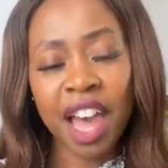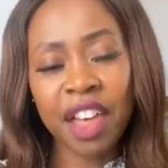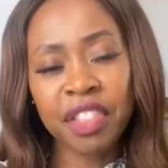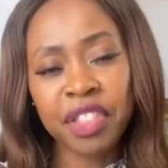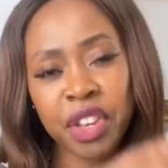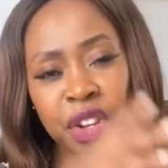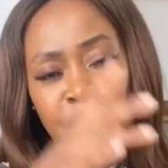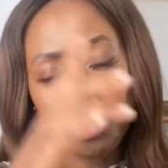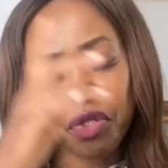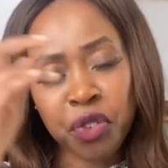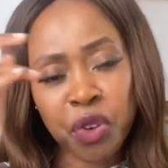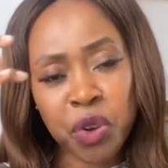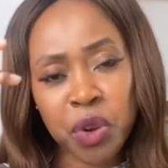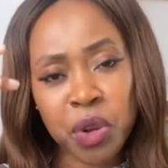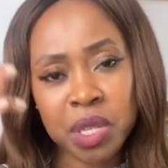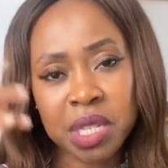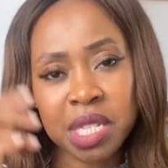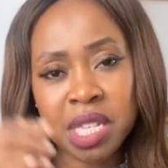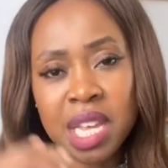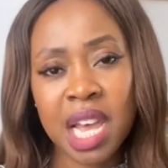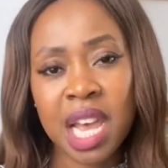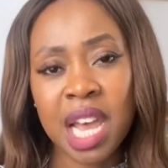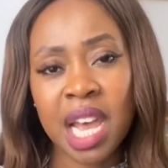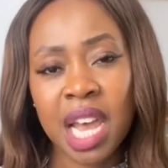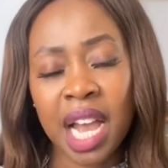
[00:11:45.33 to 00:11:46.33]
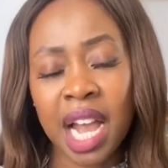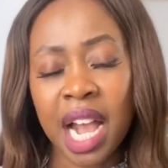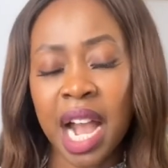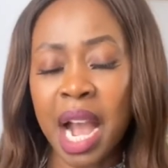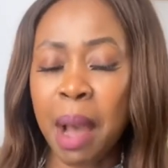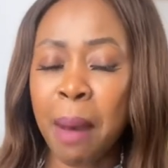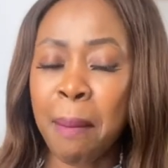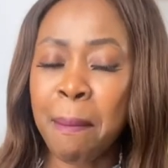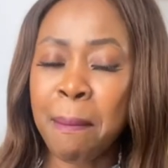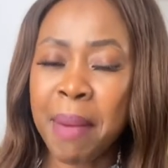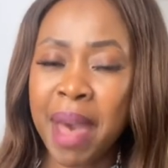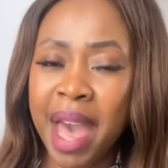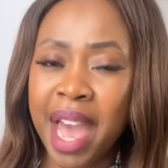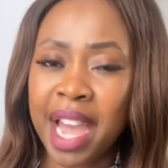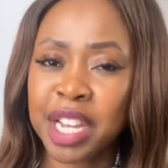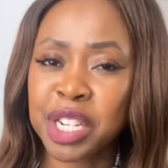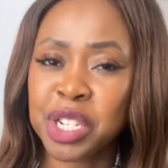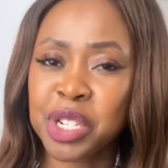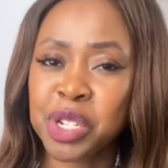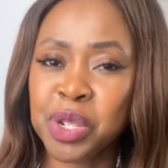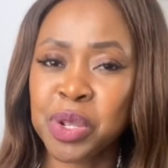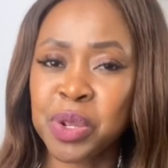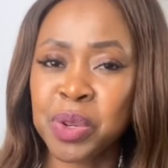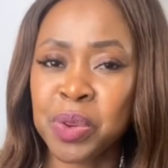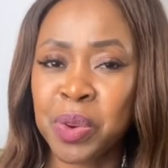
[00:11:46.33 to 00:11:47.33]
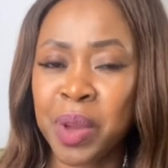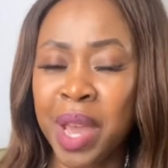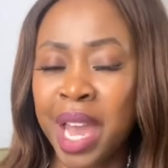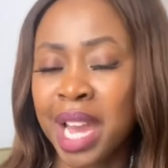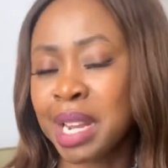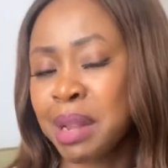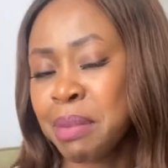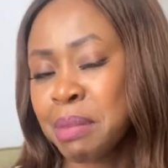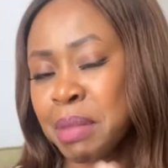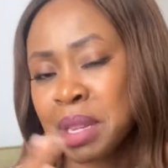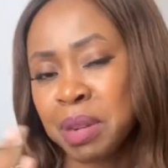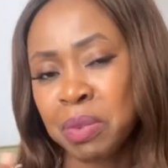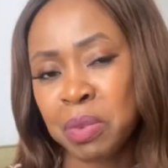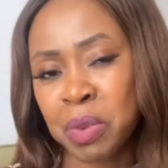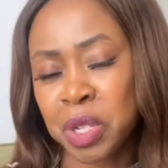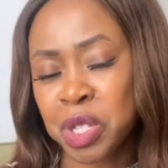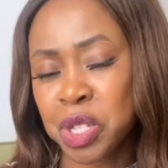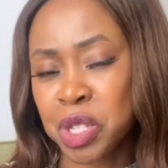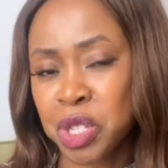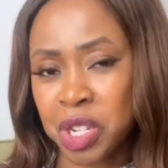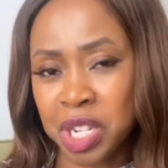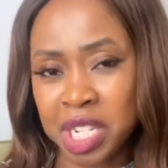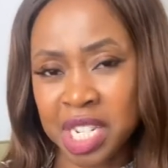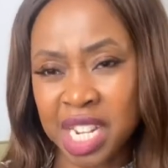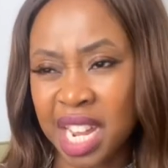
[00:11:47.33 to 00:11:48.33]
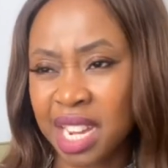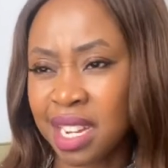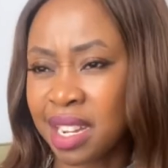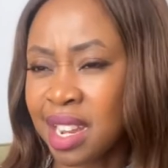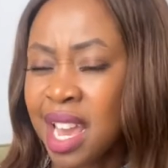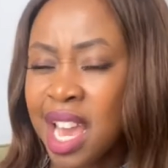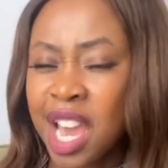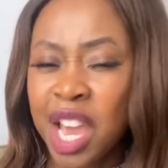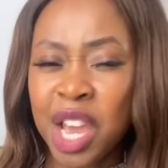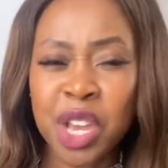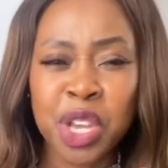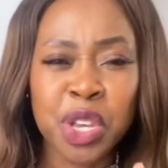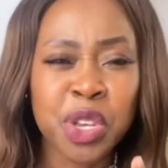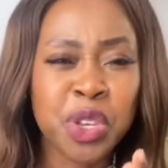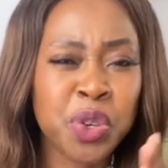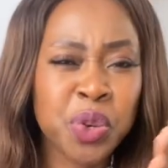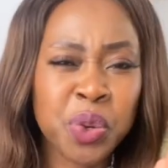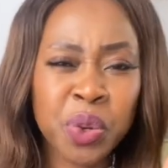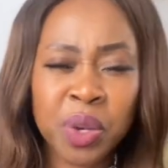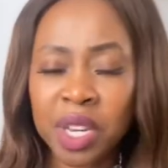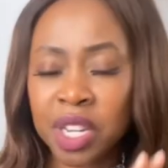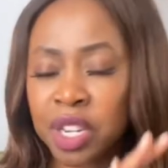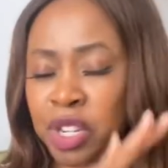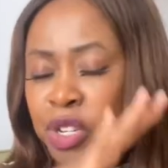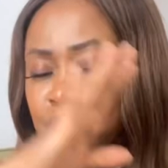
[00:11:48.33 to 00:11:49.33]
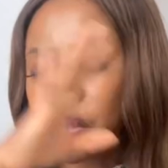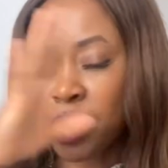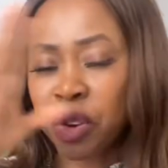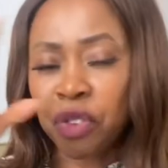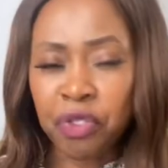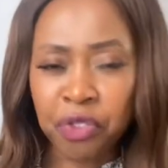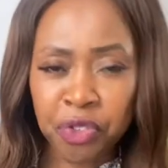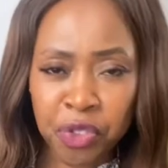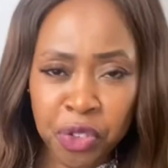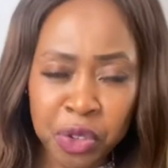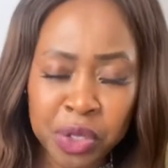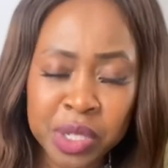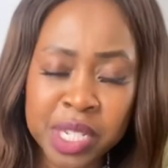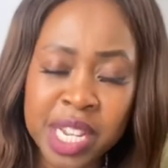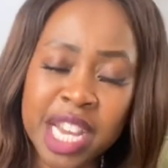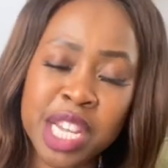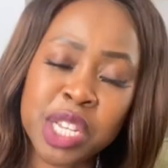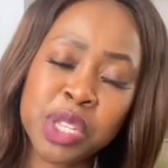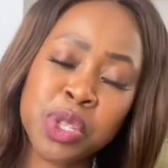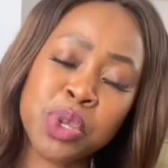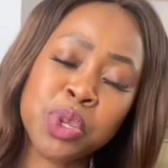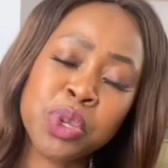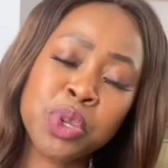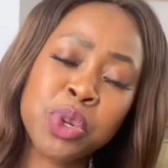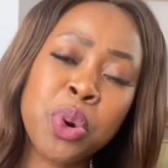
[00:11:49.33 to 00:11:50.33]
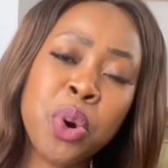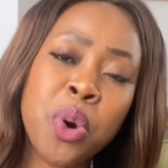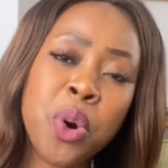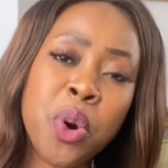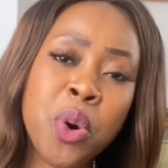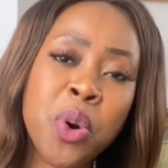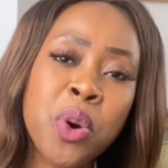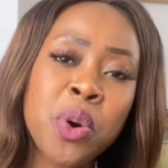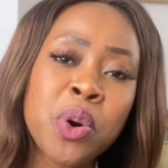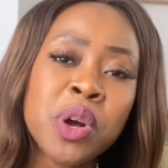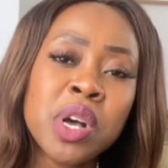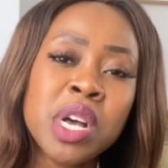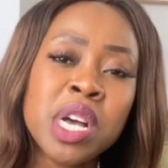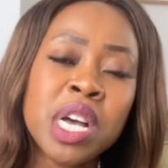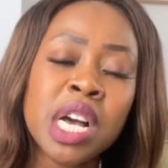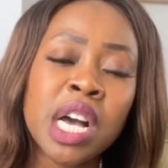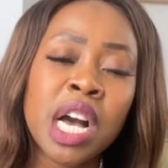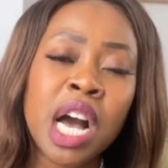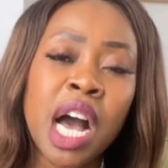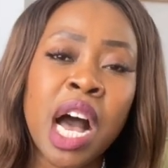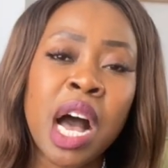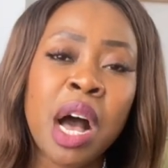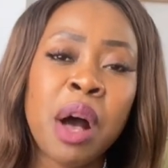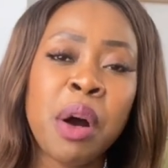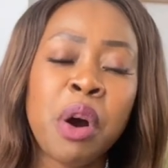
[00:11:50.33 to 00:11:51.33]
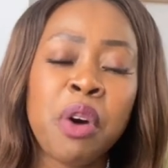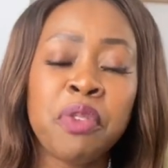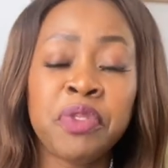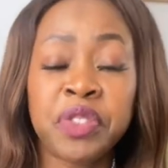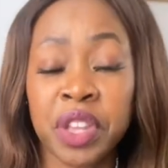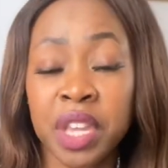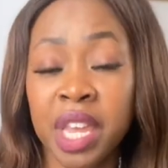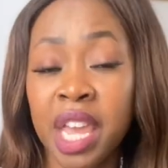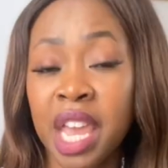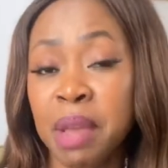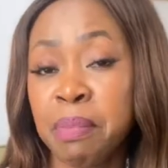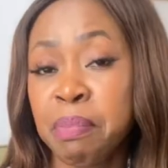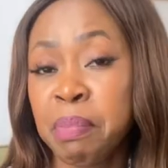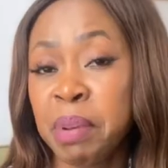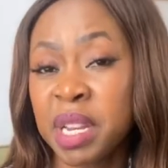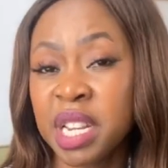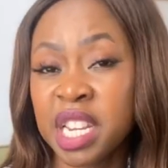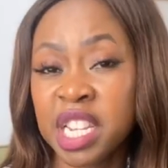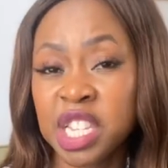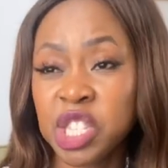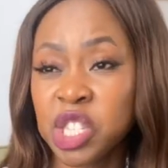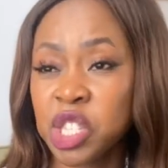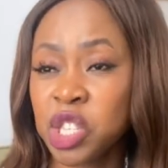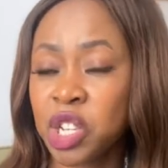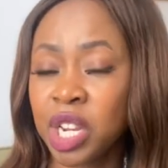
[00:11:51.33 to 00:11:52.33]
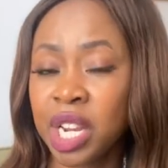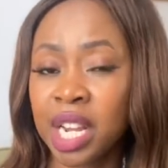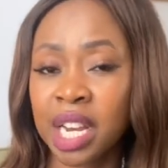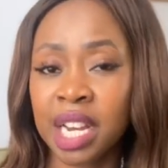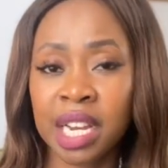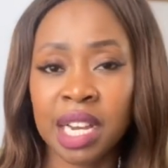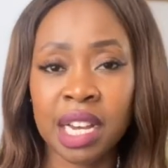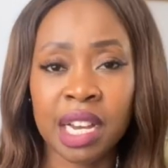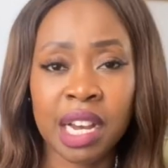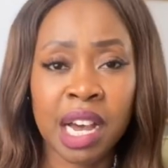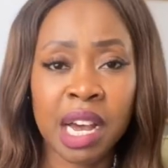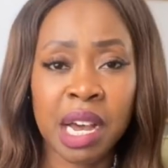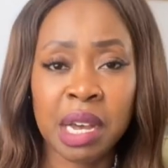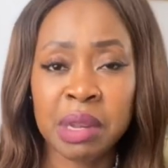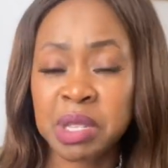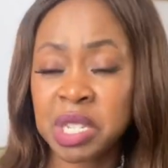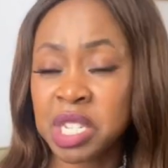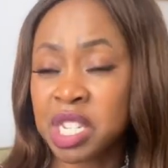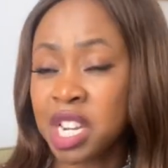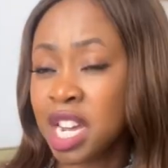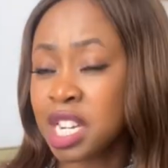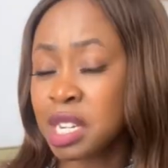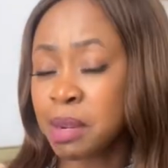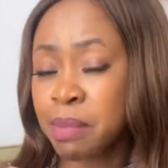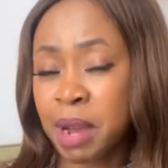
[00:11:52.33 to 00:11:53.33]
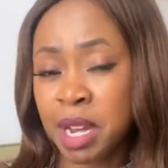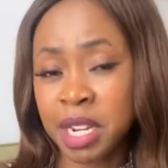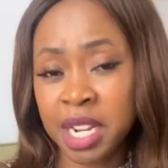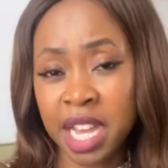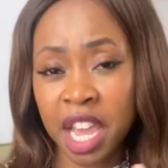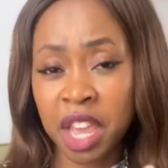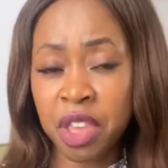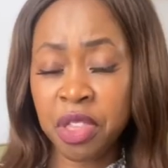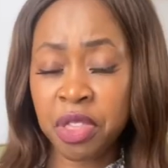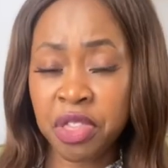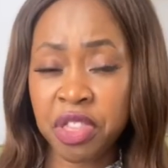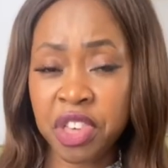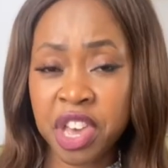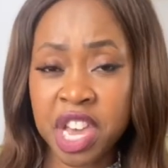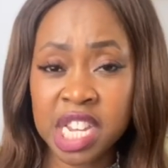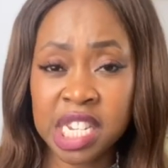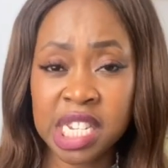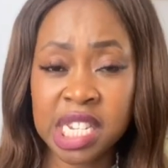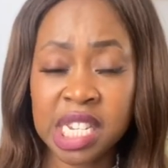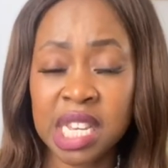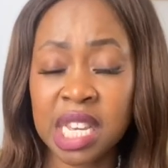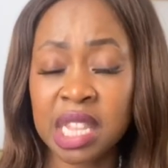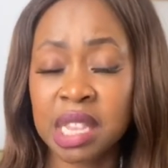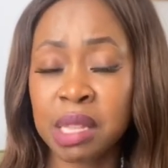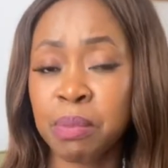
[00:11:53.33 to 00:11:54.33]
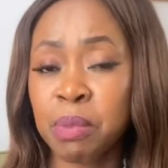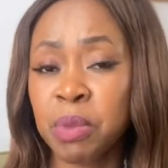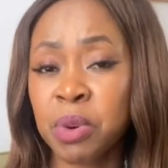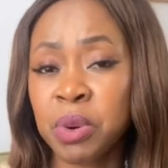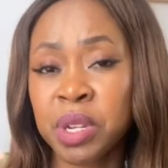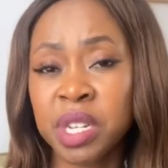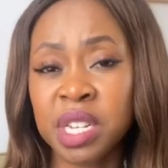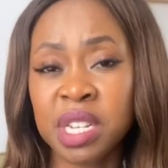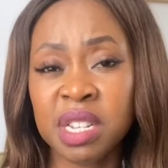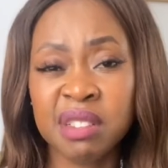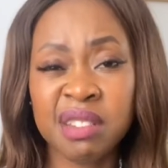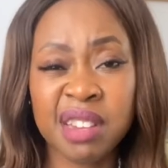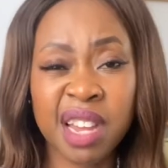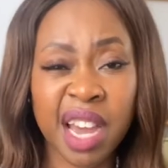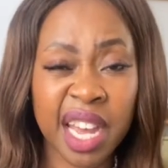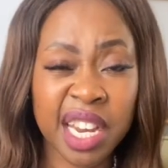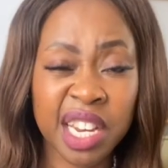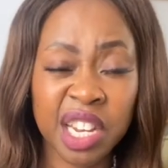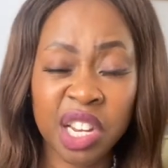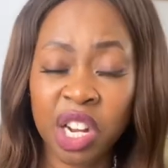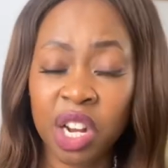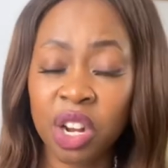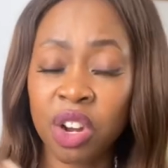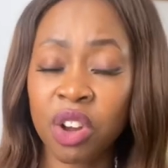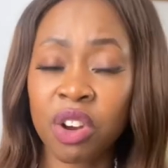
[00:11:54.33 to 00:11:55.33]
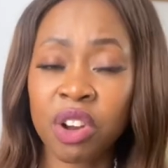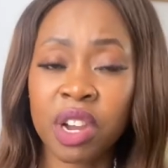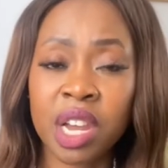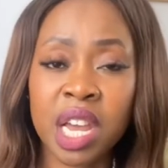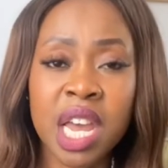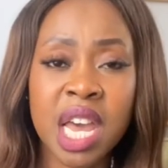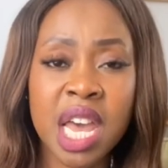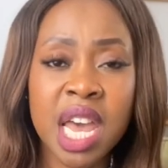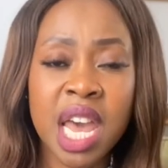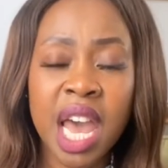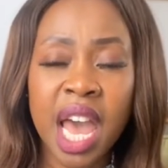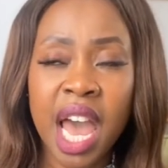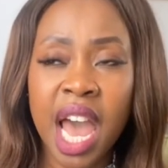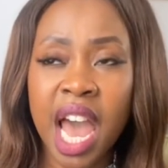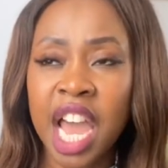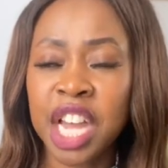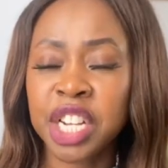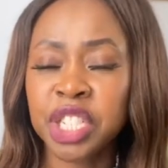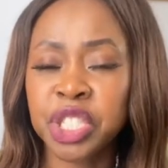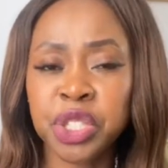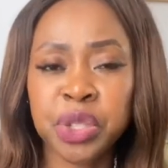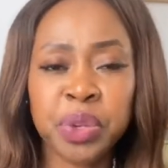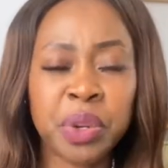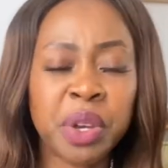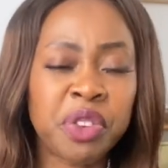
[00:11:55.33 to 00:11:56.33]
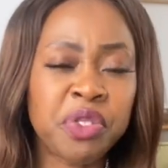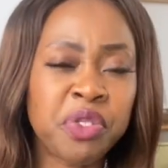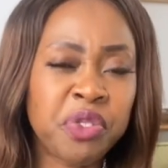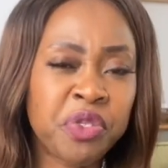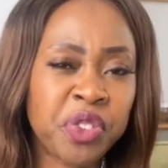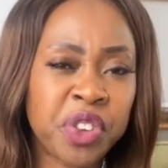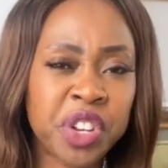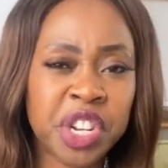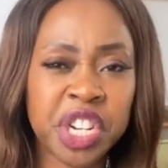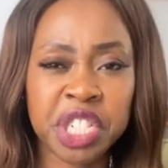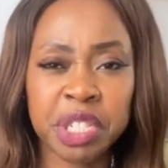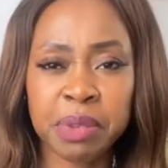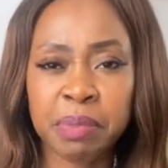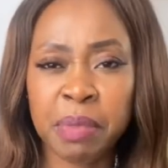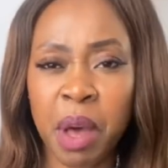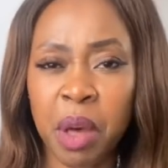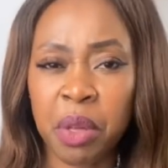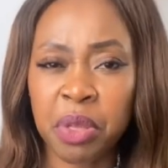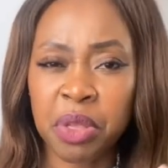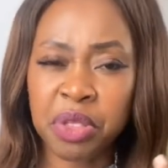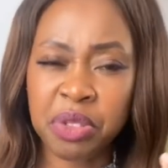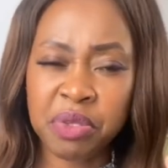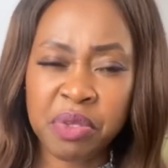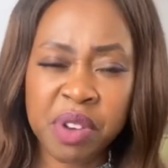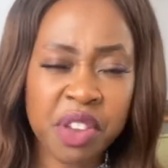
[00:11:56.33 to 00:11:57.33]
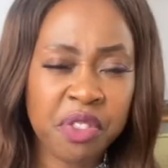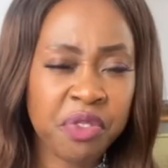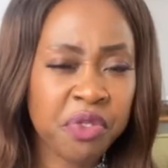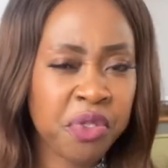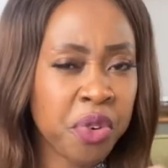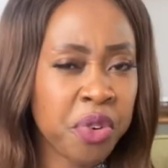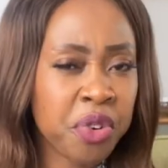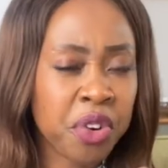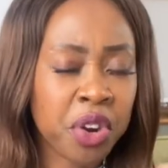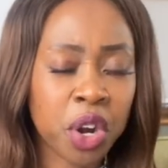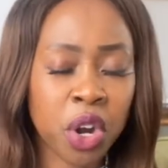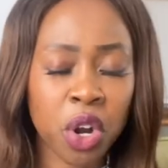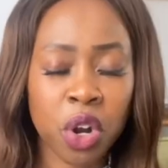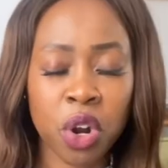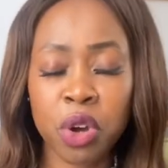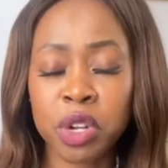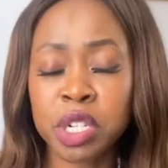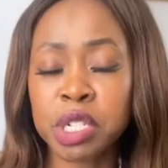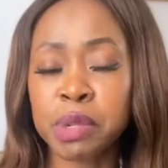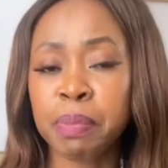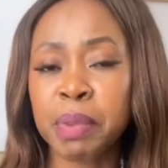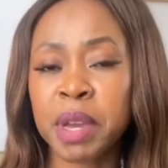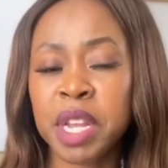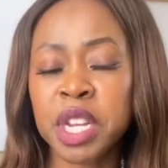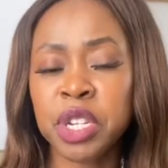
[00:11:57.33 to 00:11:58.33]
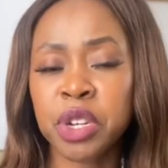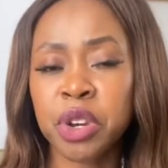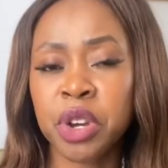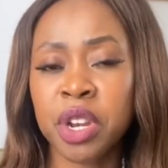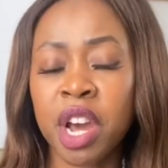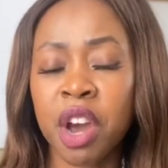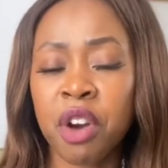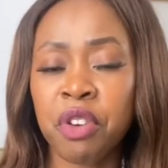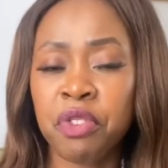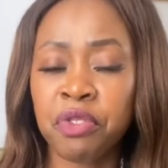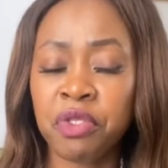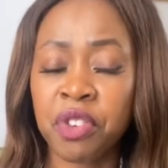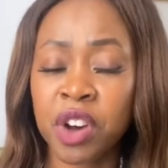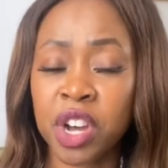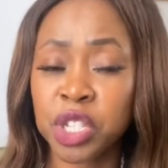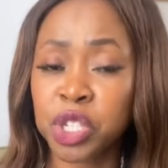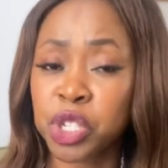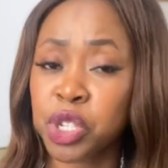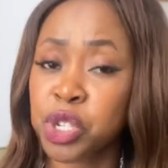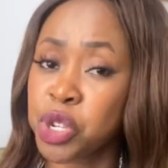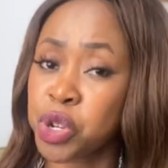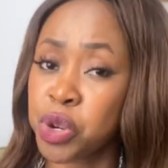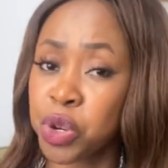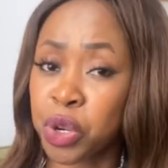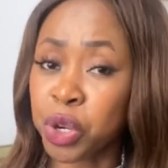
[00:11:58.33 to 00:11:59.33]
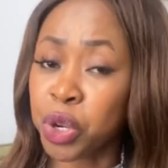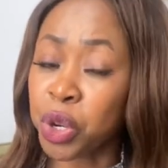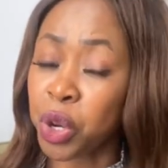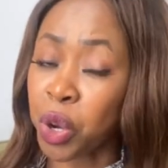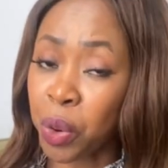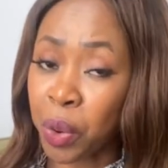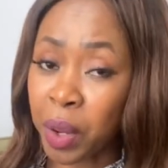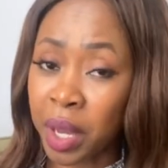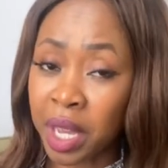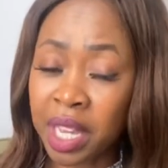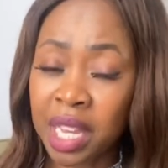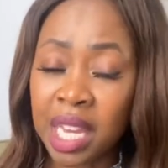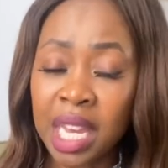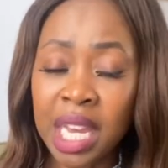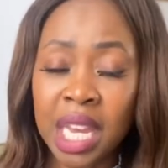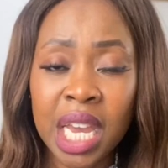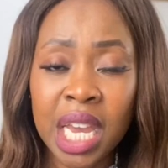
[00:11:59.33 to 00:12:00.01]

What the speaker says: And then, of course, come back to Ellerman once you're done. You can do a full day's tour of the Cape Peninsula, start about 8:30 in the morning, 9 o'clock, and you can finish about 3, 4 o'clock, depending on how fast you're going.